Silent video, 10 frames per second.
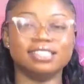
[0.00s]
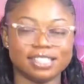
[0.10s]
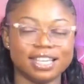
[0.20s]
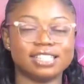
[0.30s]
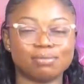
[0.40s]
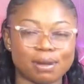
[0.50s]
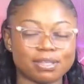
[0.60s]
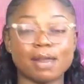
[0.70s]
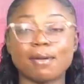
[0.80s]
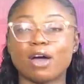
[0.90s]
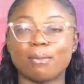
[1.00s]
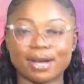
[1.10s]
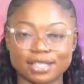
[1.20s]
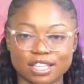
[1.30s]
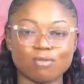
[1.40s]
GH. Mam said, I am
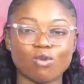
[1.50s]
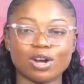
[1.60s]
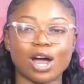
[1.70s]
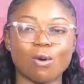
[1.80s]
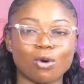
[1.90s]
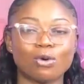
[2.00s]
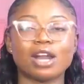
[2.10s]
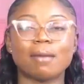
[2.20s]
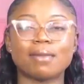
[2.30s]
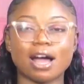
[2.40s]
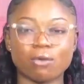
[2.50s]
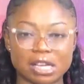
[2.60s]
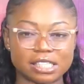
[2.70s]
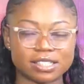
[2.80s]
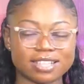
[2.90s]
part of more now, one on a knock
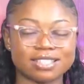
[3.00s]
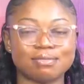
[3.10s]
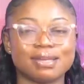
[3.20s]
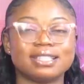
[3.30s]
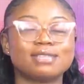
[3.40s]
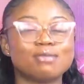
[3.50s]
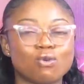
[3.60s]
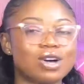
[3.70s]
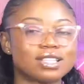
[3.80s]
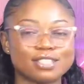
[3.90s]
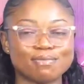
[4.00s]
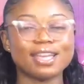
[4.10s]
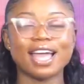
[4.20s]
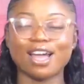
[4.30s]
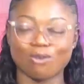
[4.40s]
when she is maintaining and wants to
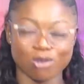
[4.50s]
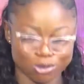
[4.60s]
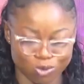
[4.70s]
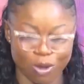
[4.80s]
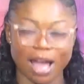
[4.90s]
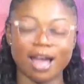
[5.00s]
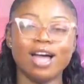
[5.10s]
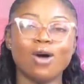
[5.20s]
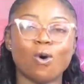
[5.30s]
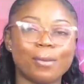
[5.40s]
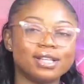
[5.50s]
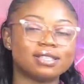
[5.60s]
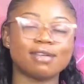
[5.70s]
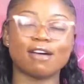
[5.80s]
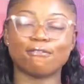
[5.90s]
be El Cosua, or bet
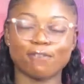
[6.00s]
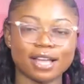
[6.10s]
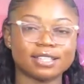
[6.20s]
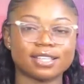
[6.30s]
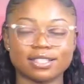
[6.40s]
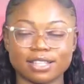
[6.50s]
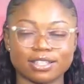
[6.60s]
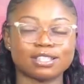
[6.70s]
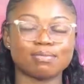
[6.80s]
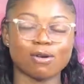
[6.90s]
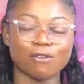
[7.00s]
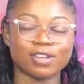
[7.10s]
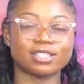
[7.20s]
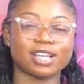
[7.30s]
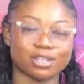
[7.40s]
to be a friend, tenting it's
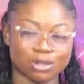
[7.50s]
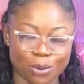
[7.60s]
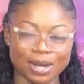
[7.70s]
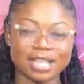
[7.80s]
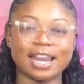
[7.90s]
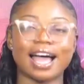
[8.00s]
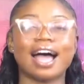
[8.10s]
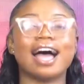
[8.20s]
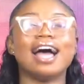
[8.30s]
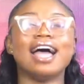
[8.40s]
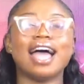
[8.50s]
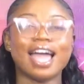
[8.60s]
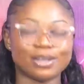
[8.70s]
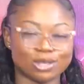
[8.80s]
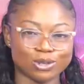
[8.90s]
Macobasa story in a
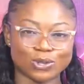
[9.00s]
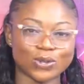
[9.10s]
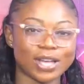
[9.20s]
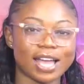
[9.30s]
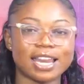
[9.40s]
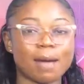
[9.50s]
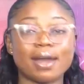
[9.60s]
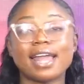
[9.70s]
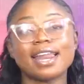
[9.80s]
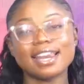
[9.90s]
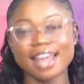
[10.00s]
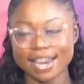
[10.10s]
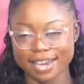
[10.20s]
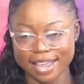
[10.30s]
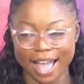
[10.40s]
and so Edaman and
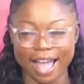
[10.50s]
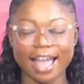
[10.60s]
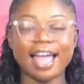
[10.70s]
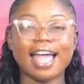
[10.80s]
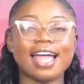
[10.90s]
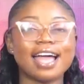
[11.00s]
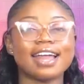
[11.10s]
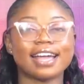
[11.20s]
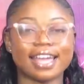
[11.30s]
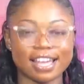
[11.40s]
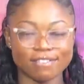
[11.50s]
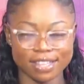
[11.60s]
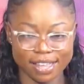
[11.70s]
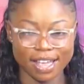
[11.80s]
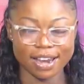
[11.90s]
Edia, I had a
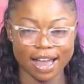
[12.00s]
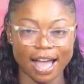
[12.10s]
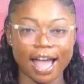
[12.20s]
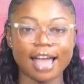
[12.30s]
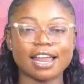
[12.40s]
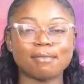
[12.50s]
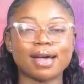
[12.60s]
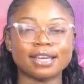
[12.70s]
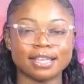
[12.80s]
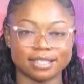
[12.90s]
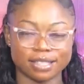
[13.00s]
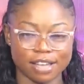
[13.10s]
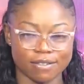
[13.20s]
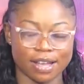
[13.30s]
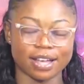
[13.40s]
Kevin Taylor and a man
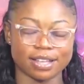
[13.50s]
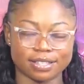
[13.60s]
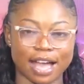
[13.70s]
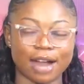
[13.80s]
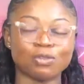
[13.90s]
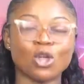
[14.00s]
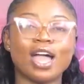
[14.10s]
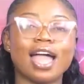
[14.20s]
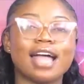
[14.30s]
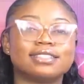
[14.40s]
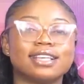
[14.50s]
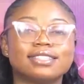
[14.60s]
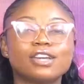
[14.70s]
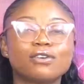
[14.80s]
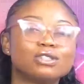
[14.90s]
himself, Ankasa. As a
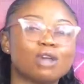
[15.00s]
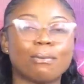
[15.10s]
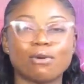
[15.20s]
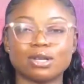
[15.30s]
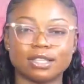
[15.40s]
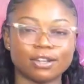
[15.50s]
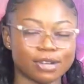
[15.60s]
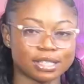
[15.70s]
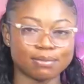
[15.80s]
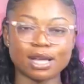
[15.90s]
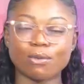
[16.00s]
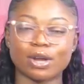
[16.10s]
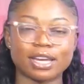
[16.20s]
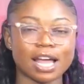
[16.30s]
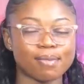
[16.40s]
secret upon secret, if you have
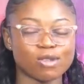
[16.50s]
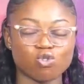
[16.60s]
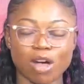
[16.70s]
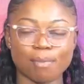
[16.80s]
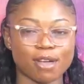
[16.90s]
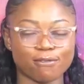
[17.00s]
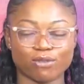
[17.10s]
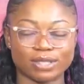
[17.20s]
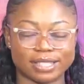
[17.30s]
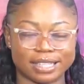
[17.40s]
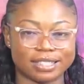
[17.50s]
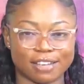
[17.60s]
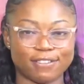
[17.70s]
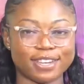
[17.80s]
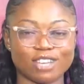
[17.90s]
what the other two are
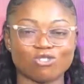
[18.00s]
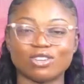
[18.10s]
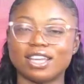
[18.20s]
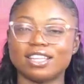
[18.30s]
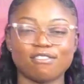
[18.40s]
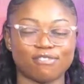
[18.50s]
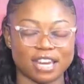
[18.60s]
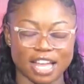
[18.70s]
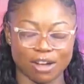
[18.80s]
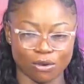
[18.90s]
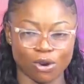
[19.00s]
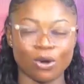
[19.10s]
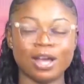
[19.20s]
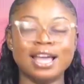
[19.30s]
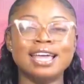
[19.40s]
time, feed you soon in your feed ya
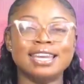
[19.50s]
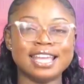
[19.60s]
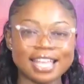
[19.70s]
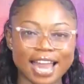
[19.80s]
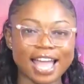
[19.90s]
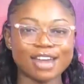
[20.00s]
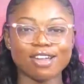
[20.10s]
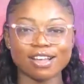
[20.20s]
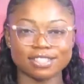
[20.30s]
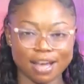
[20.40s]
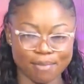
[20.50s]
grow. Nini na ya Dr.